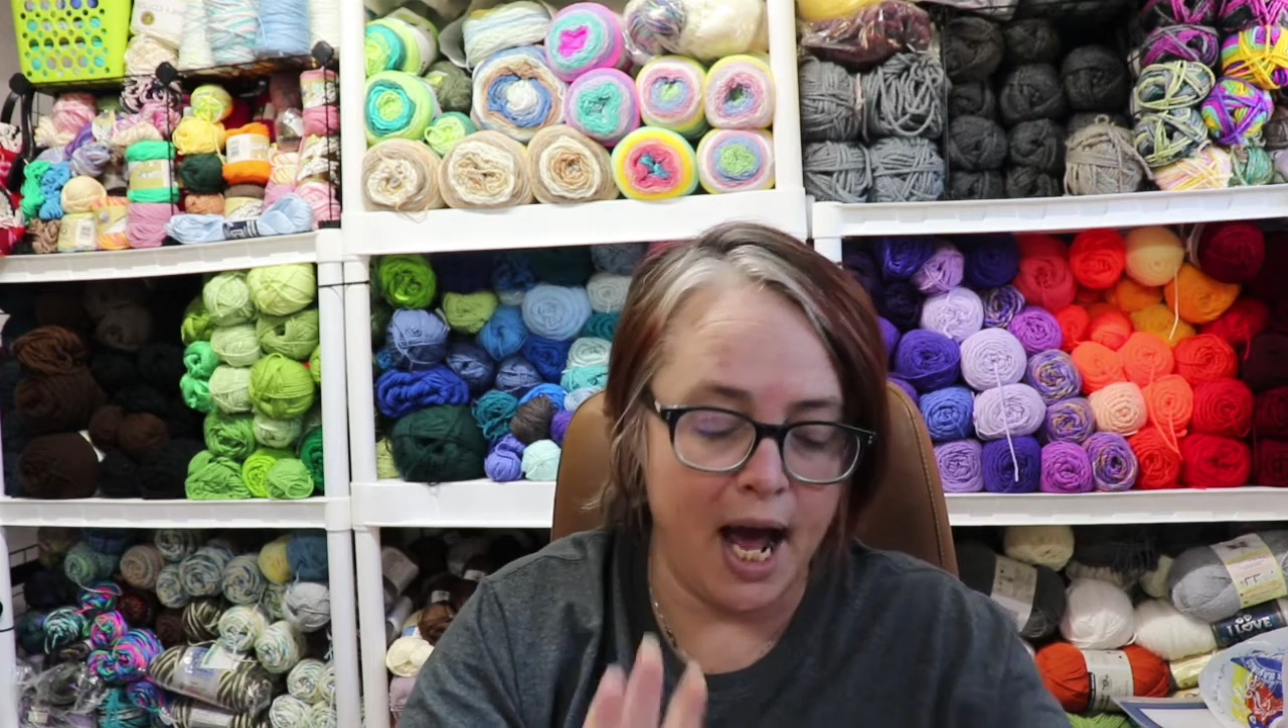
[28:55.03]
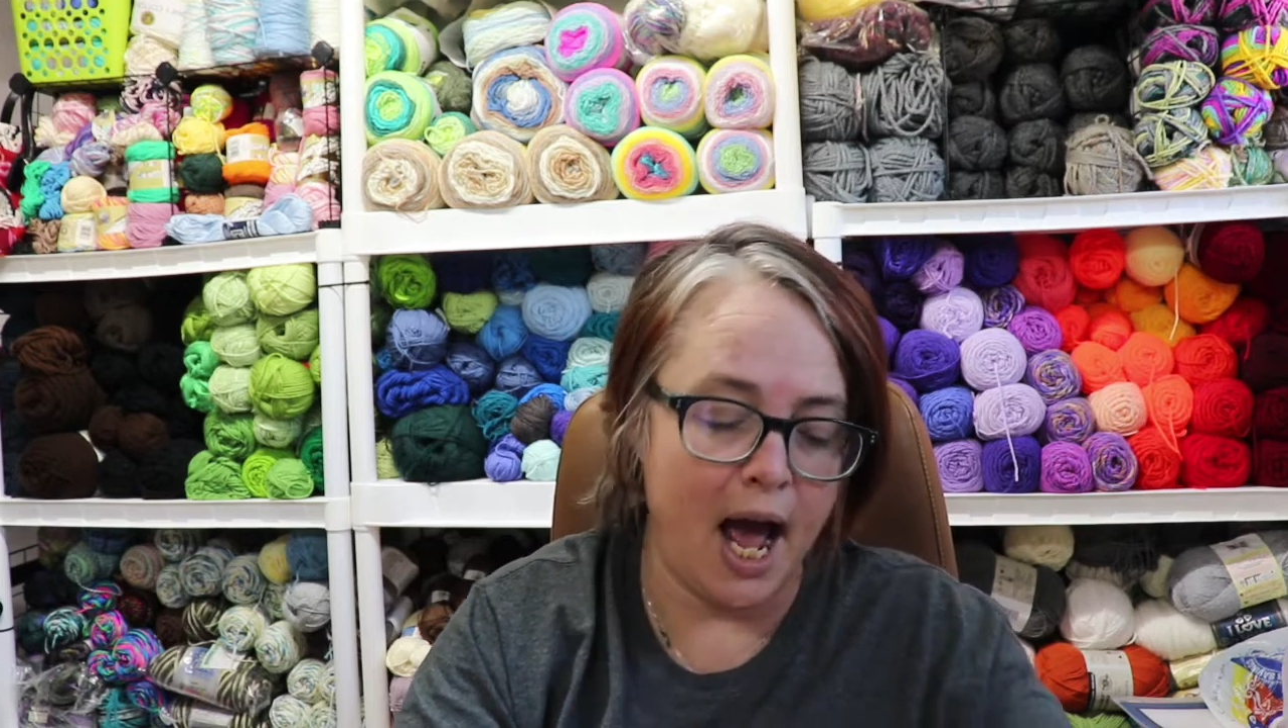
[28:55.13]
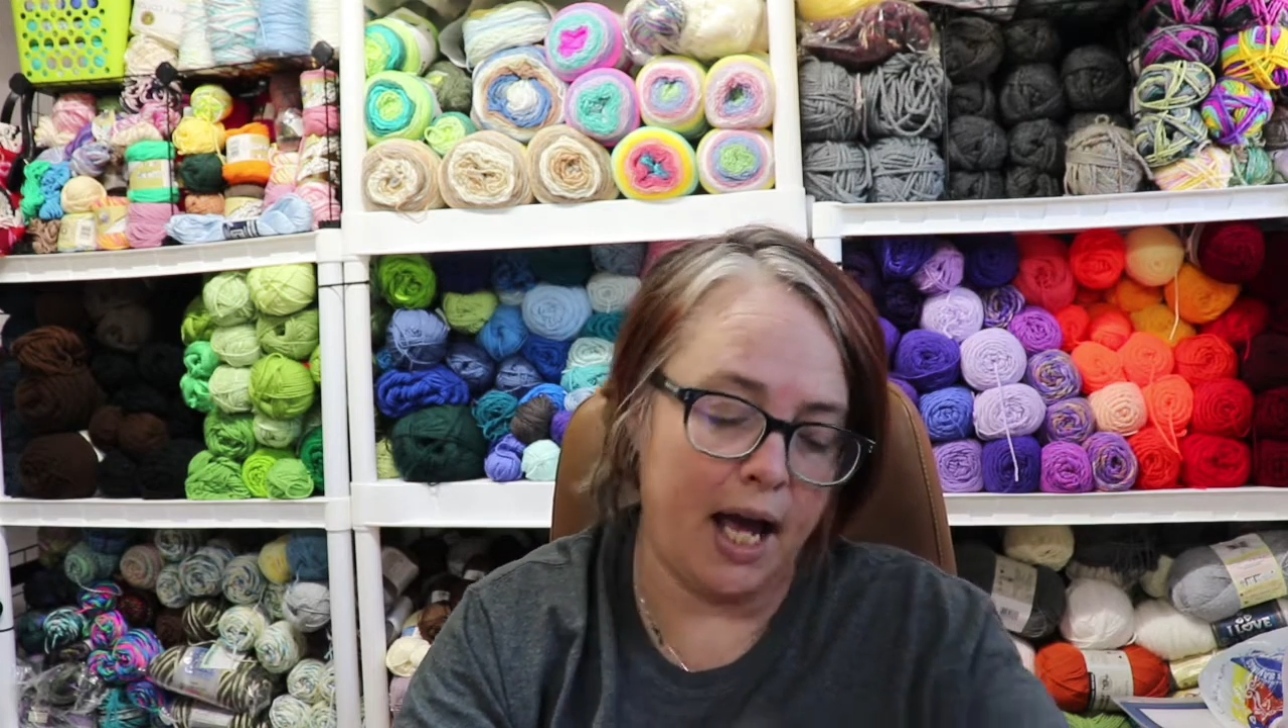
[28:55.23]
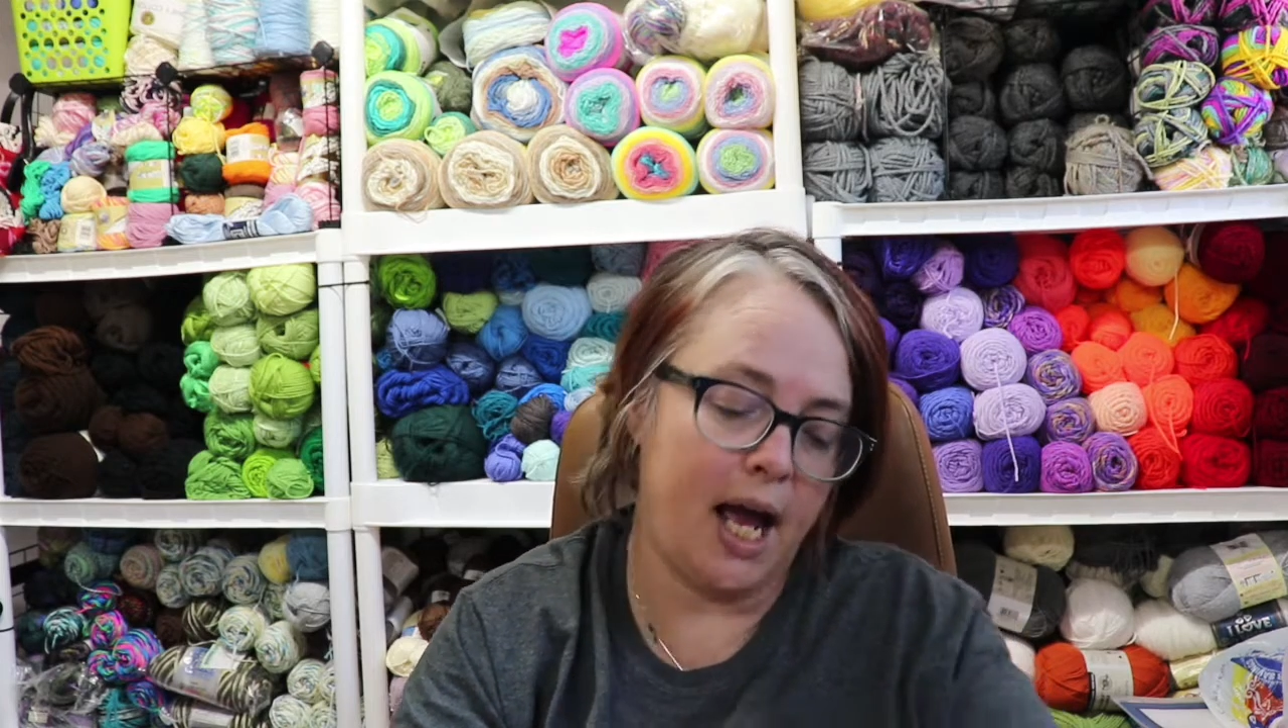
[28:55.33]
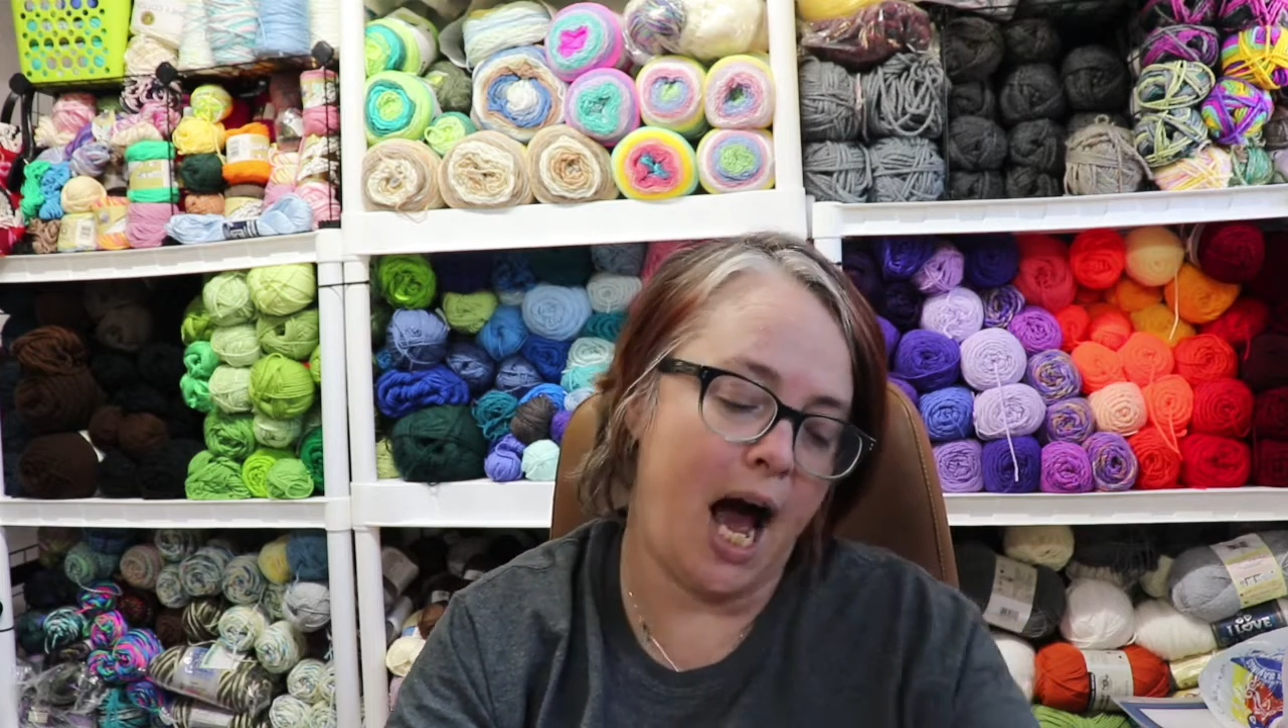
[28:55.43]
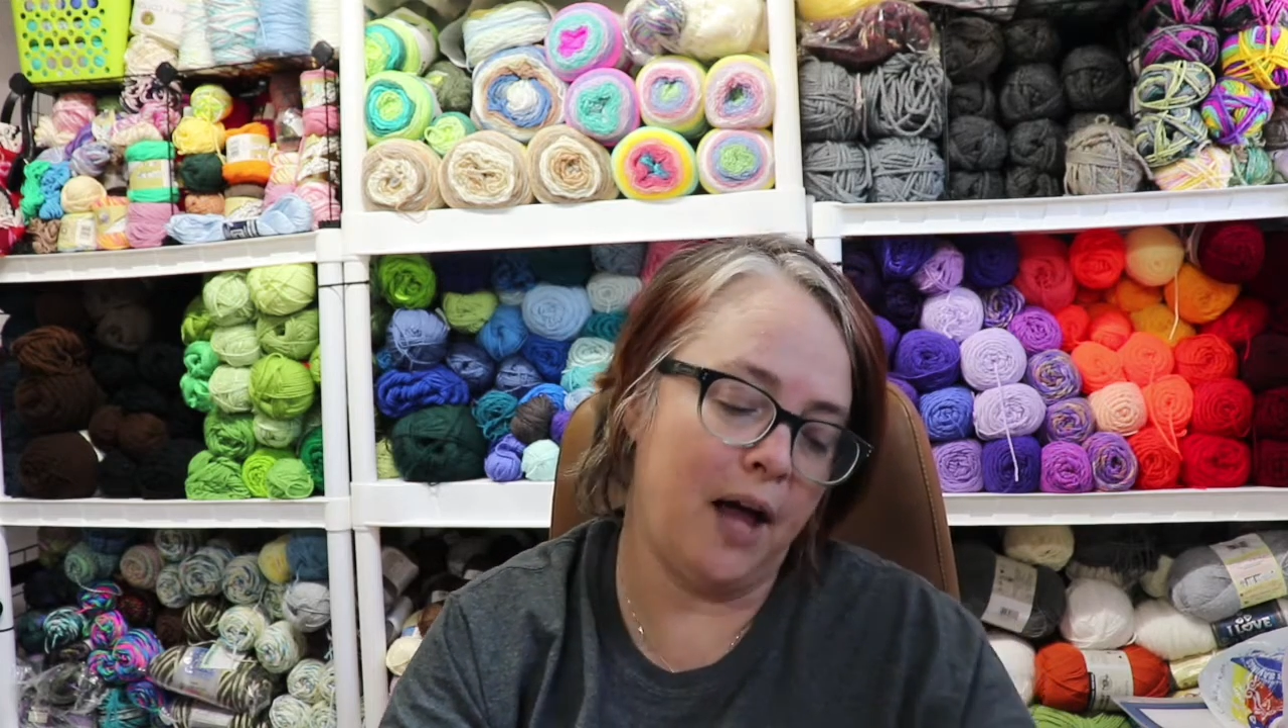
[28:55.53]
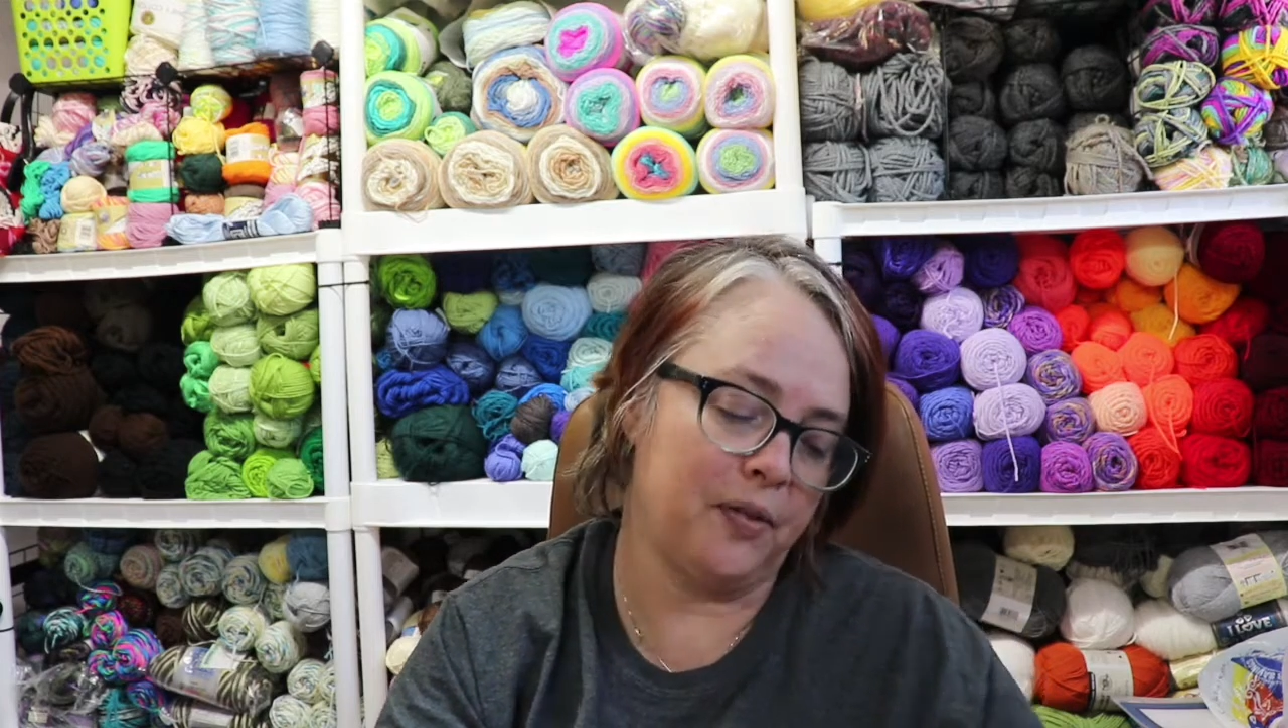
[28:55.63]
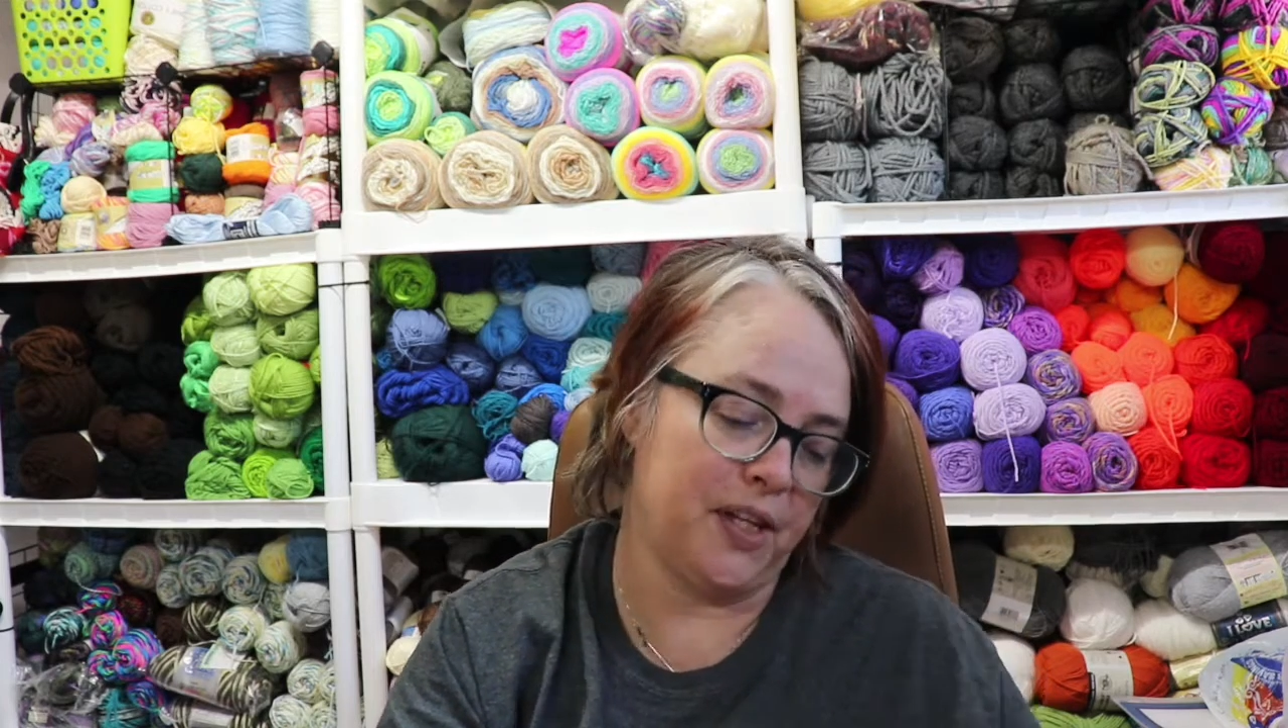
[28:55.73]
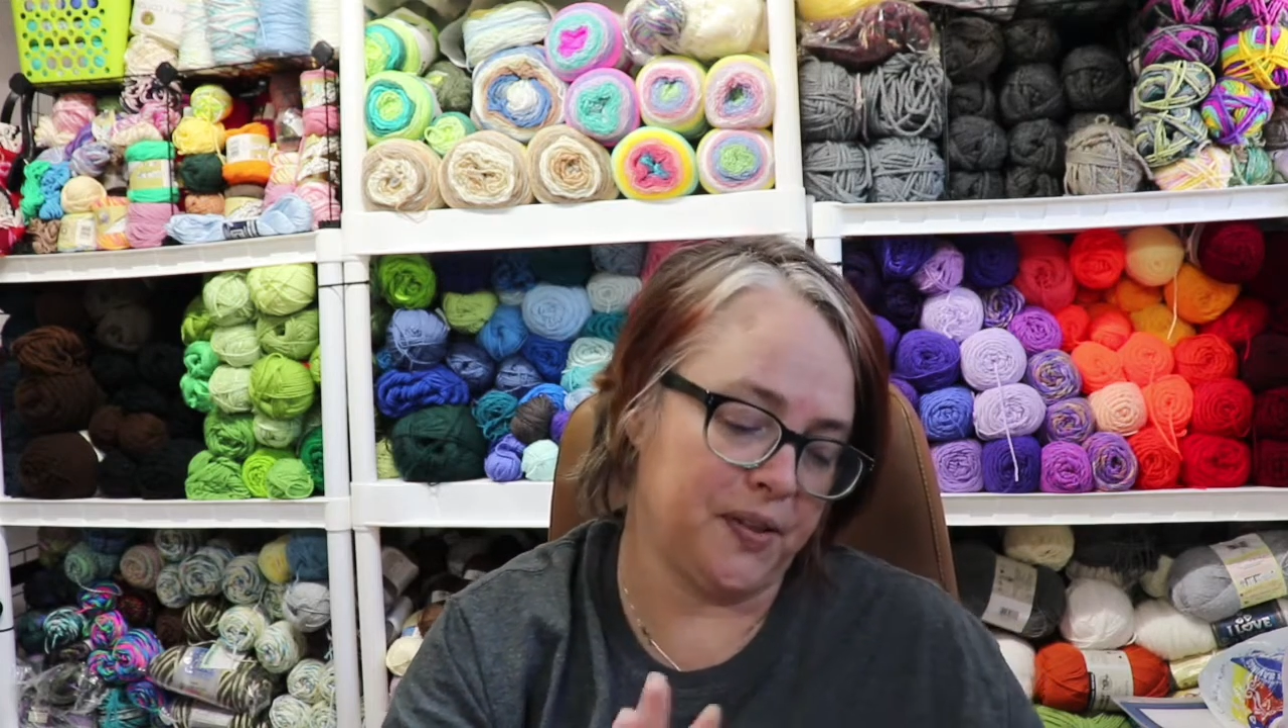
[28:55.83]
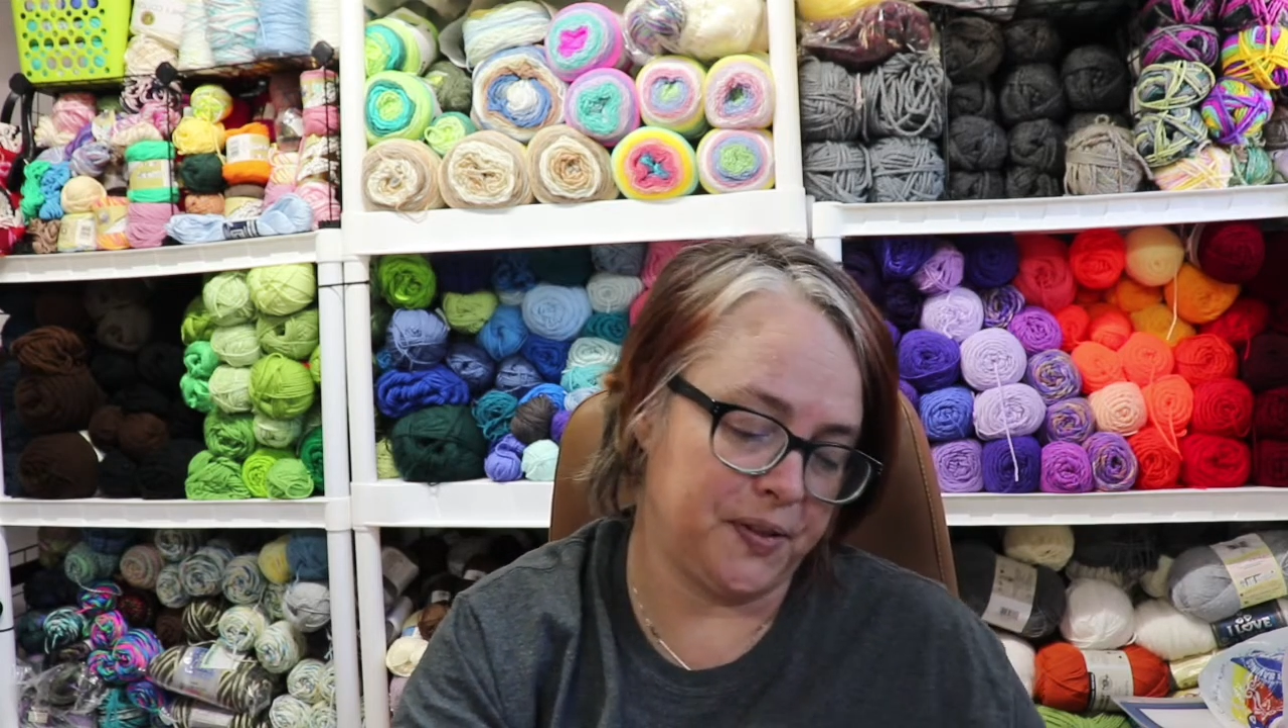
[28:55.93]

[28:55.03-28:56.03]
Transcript: I got this